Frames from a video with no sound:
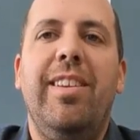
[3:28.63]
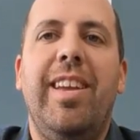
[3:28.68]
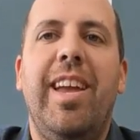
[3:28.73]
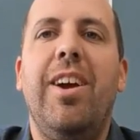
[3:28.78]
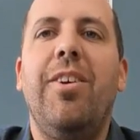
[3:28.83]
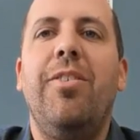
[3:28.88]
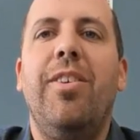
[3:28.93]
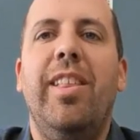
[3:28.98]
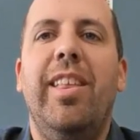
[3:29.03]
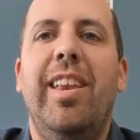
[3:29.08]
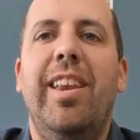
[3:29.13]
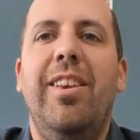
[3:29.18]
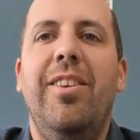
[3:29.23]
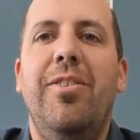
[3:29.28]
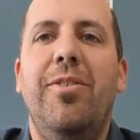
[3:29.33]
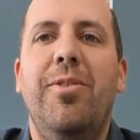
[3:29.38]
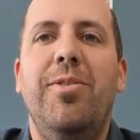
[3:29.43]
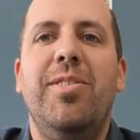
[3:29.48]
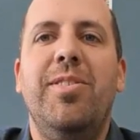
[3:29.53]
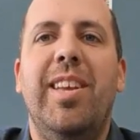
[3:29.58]

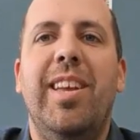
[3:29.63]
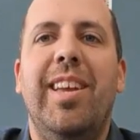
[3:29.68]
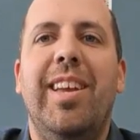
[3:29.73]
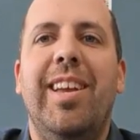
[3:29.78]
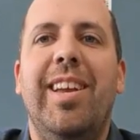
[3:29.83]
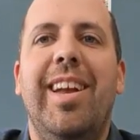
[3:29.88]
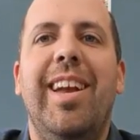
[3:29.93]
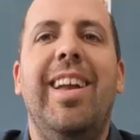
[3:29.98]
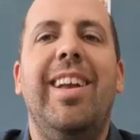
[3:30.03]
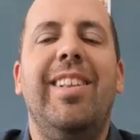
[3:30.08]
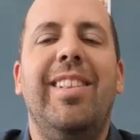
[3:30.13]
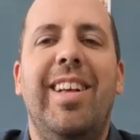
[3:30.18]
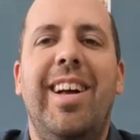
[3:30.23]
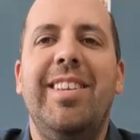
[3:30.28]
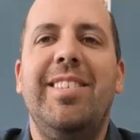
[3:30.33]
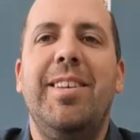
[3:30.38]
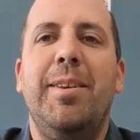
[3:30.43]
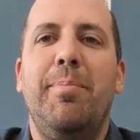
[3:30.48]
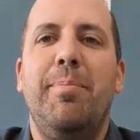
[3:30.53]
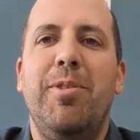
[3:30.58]
calculated using a
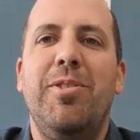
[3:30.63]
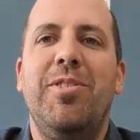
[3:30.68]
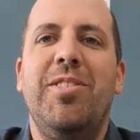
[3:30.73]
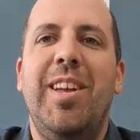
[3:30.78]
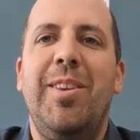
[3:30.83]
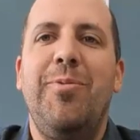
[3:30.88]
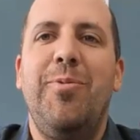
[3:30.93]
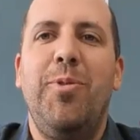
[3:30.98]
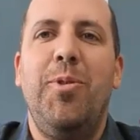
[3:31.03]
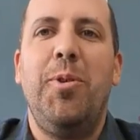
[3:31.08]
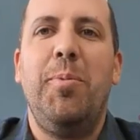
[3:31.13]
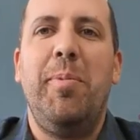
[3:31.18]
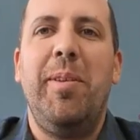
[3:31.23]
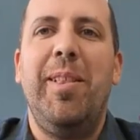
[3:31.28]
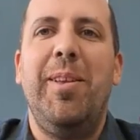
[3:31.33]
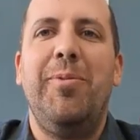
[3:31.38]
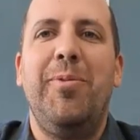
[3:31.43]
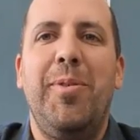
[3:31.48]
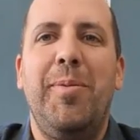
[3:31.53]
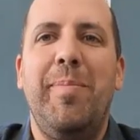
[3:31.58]
classic percent
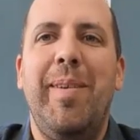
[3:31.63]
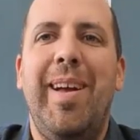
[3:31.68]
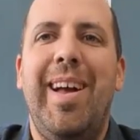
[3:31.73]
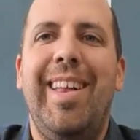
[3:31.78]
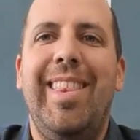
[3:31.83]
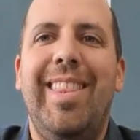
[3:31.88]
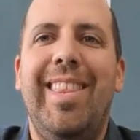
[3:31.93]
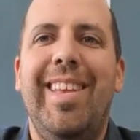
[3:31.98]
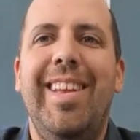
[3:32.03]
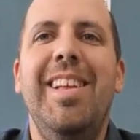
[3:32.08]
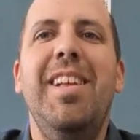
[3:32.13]
formula for math,